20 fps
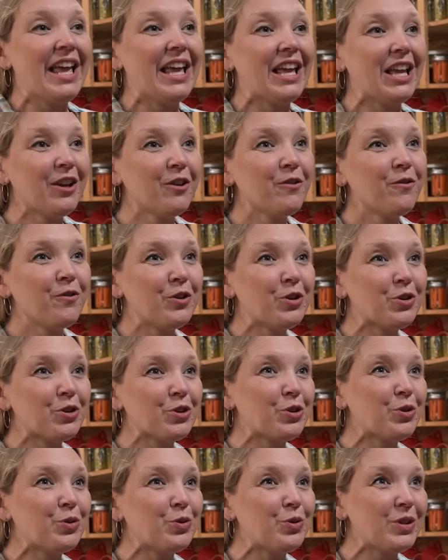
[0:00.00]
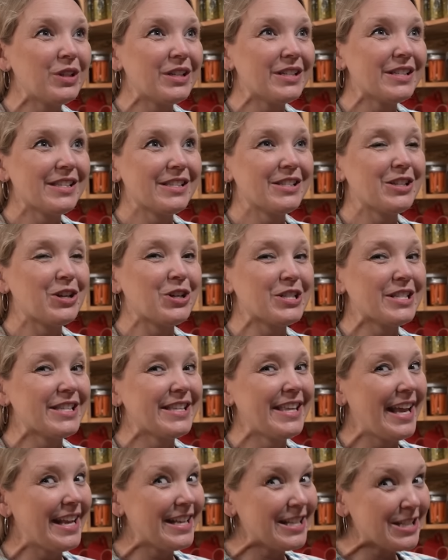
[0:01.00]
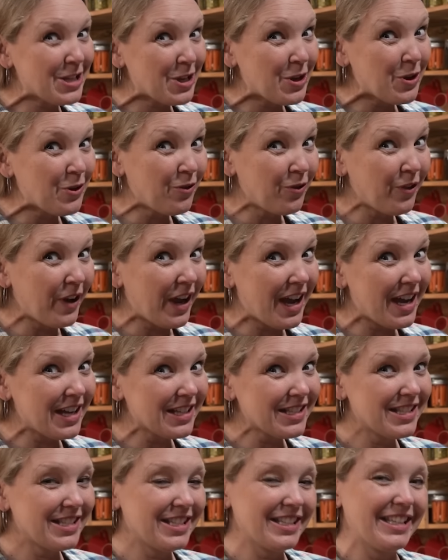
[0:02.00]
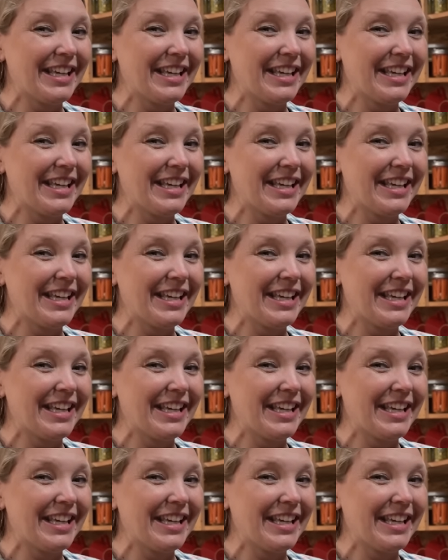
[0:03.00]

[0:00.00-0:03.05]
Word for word: If your hula starts getting too fast,